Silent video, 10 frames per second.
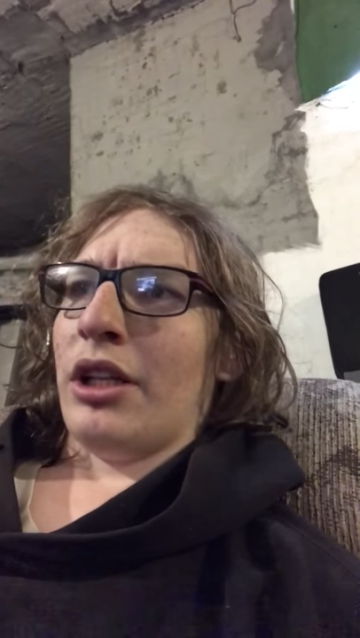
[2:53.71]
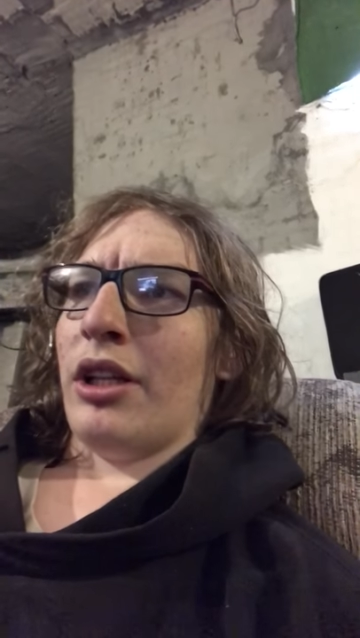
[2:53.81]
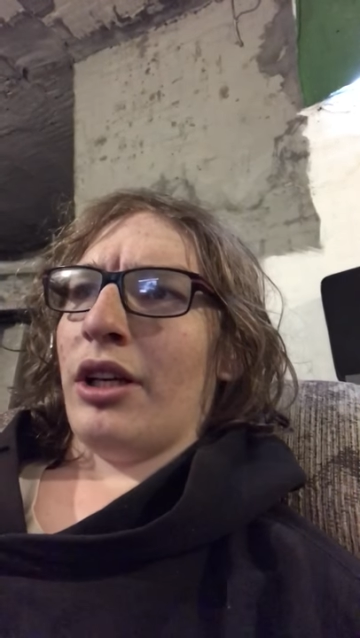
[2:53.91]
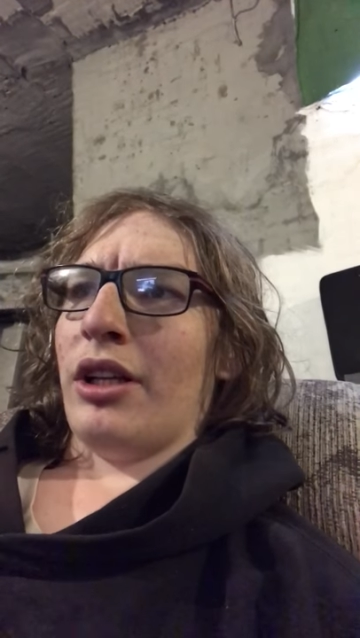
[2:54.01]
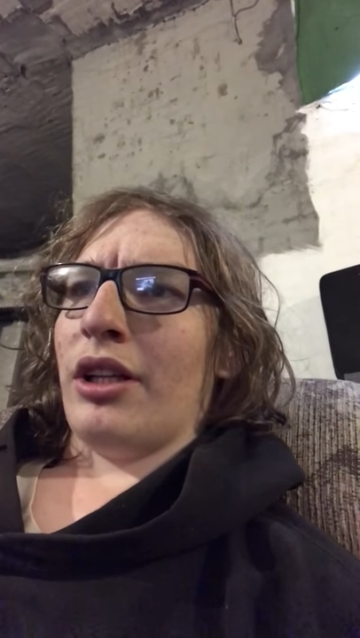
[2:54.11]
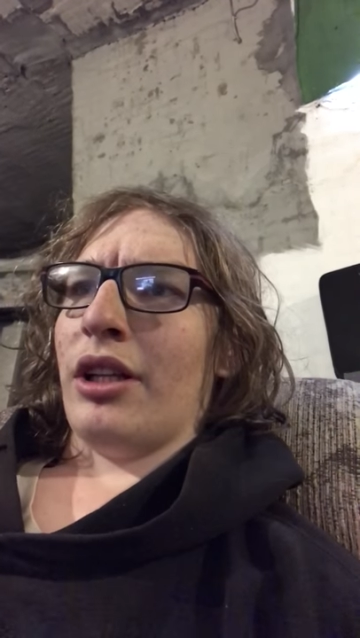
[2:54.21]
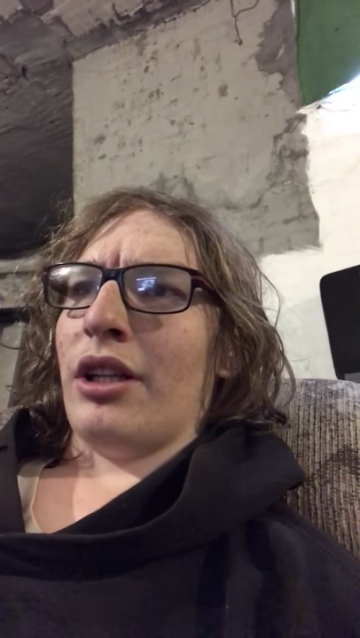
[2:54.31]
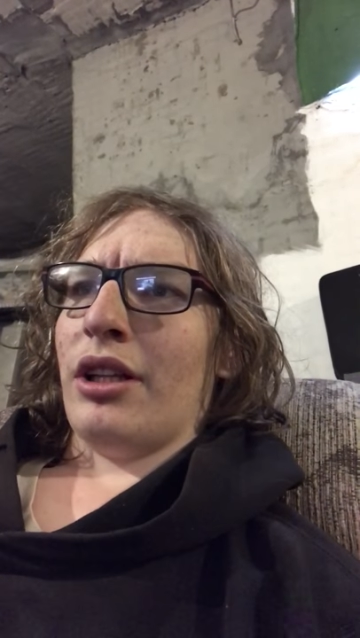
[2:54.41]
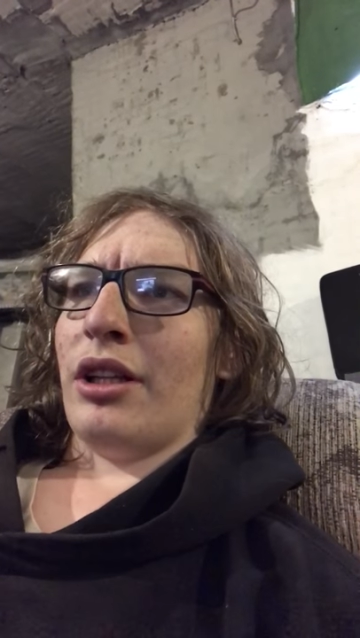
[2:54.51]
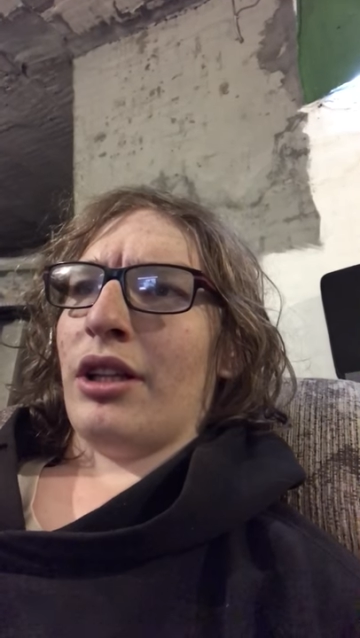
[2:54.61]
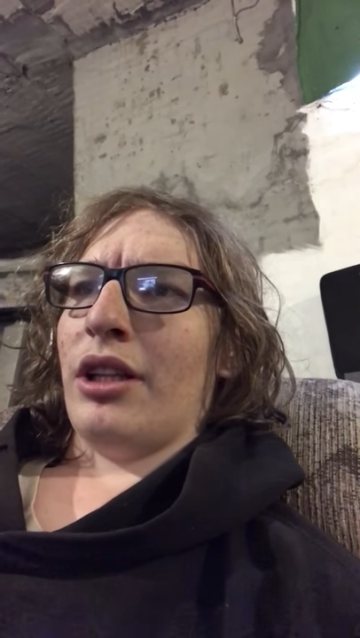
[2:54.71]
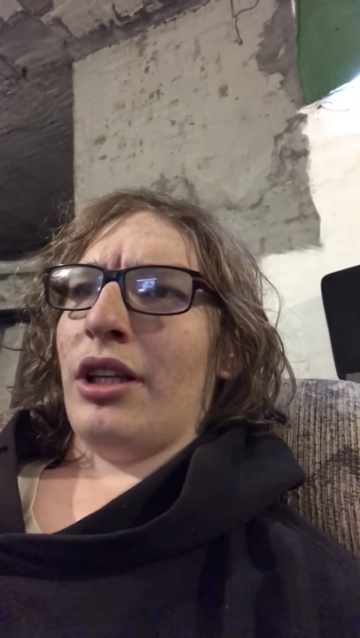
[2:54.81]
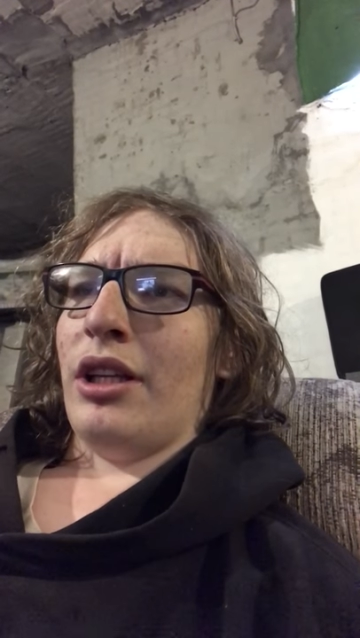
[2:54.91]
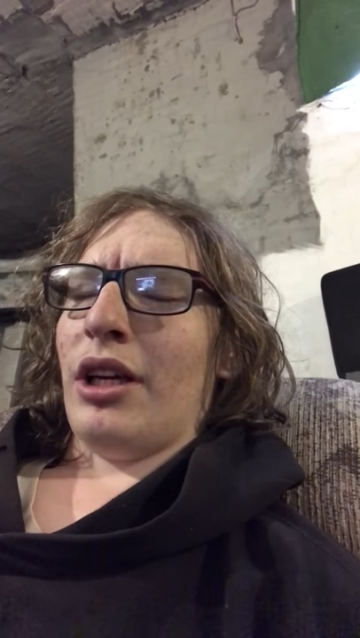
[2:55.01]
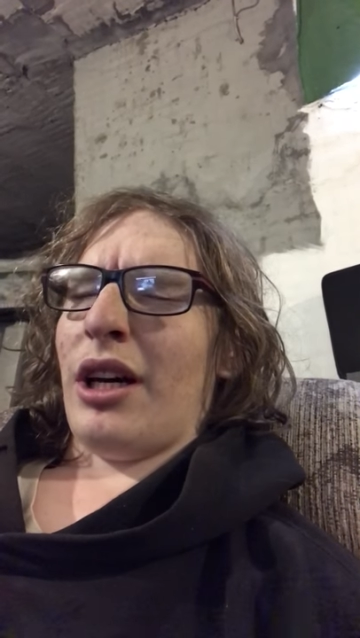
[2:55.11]
the
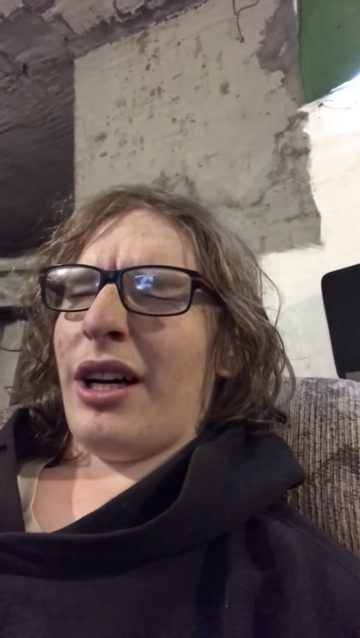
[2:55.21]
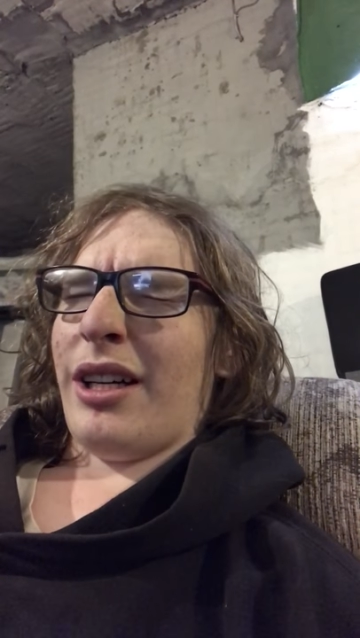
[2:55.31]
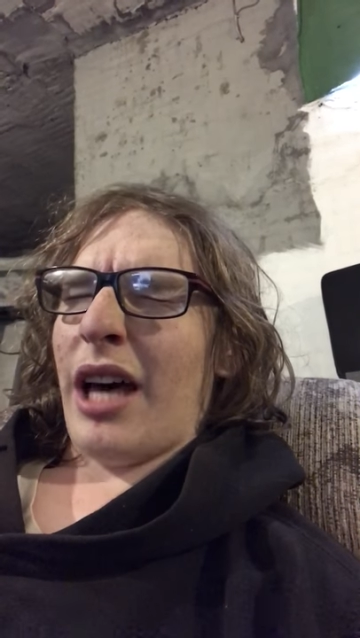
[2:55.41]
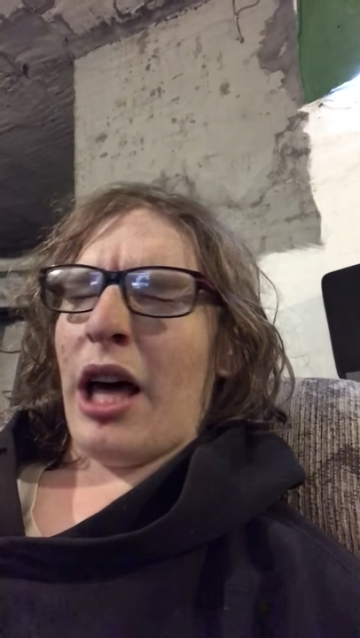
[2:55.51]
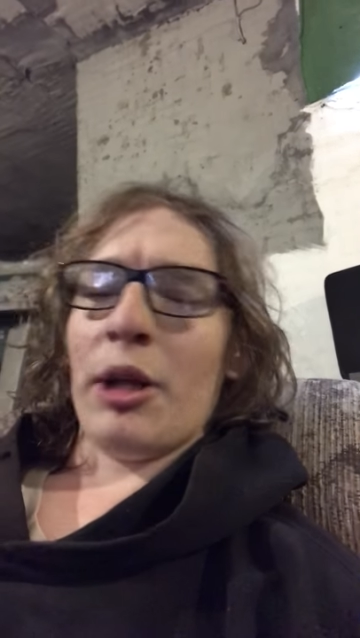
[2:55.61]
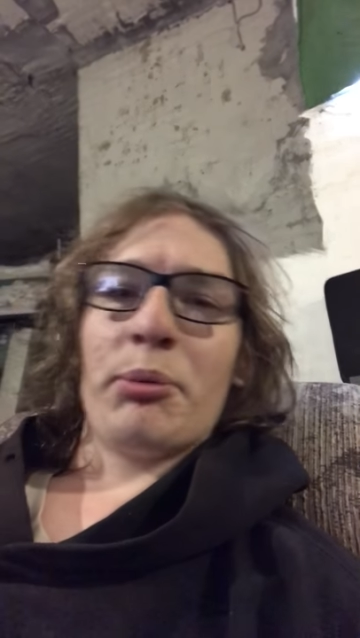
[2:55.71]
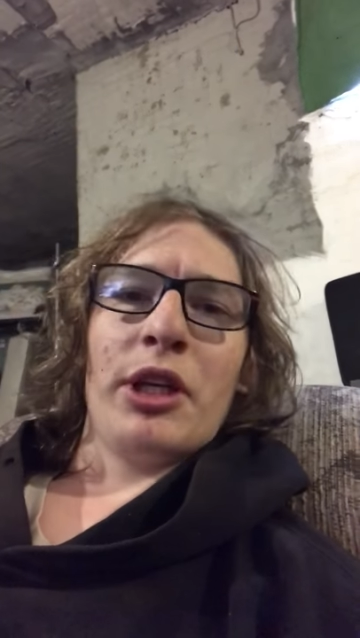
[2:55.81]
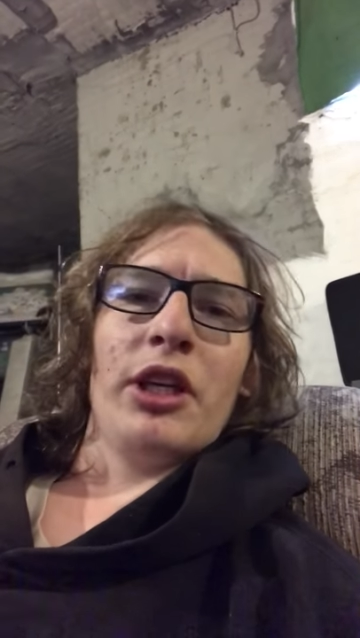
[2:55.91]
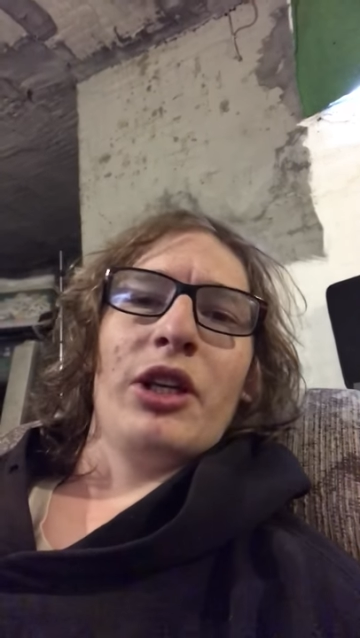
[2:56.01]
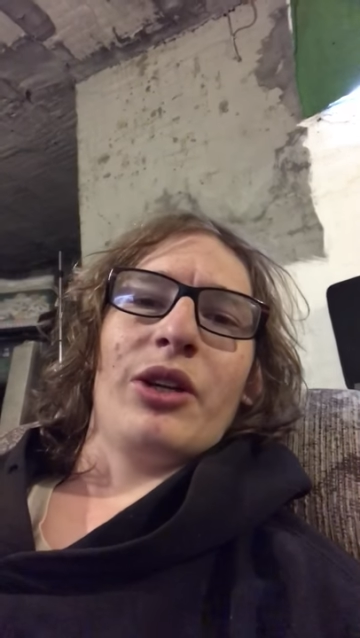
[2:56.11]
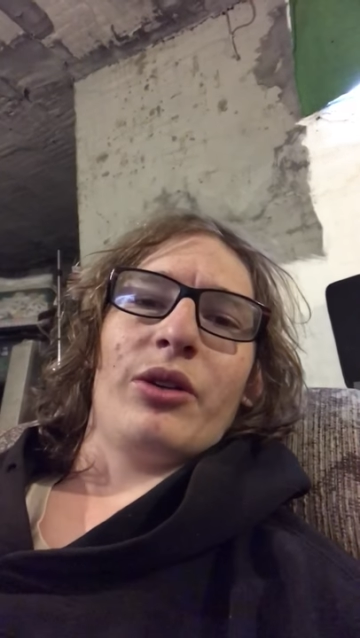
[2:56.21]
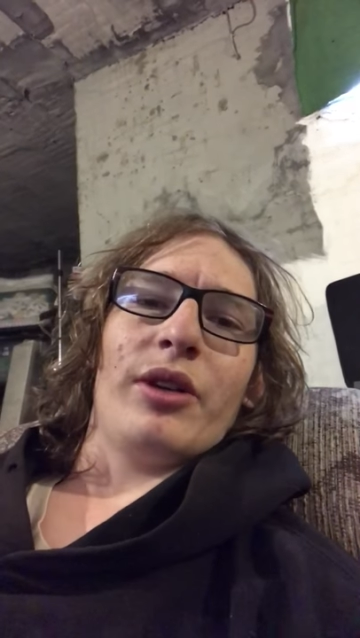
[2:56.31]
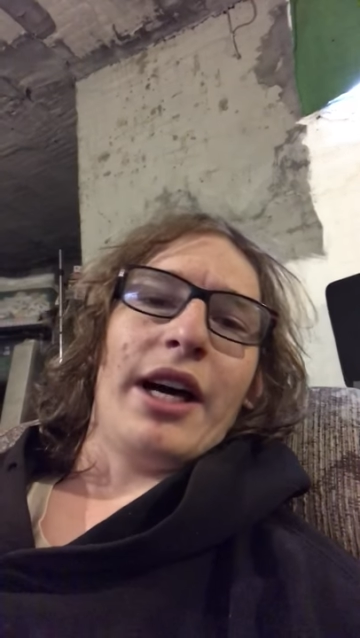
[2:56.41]
the uh, jalapeno.